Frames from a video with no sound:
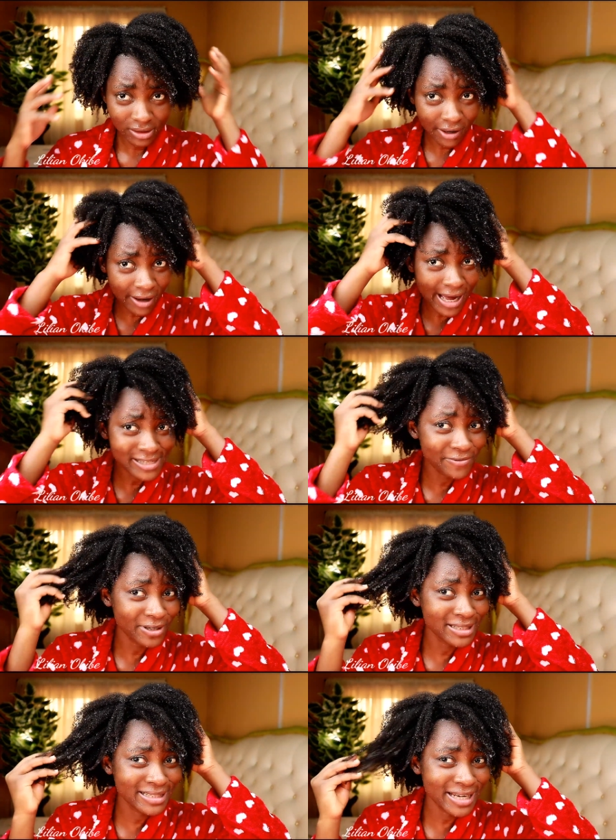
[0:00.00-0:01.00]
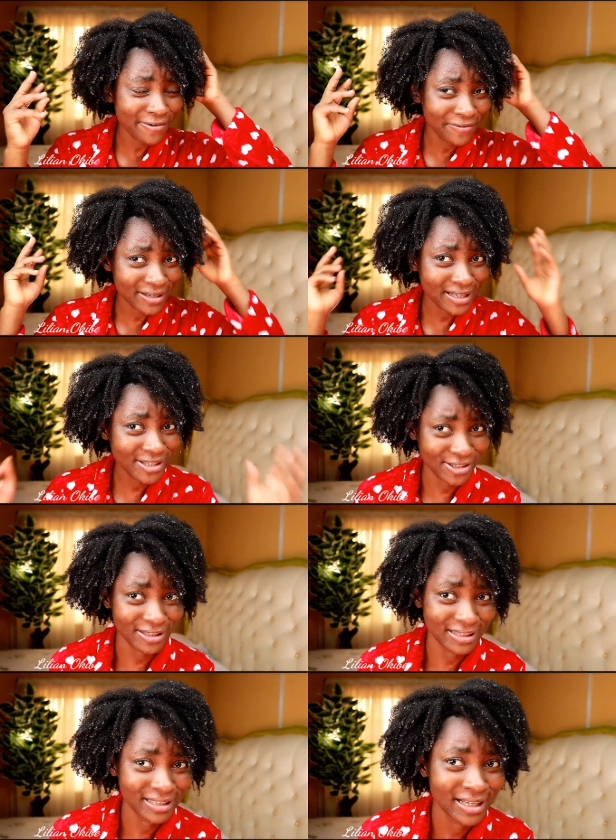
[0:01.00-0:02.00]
Now as for the definition,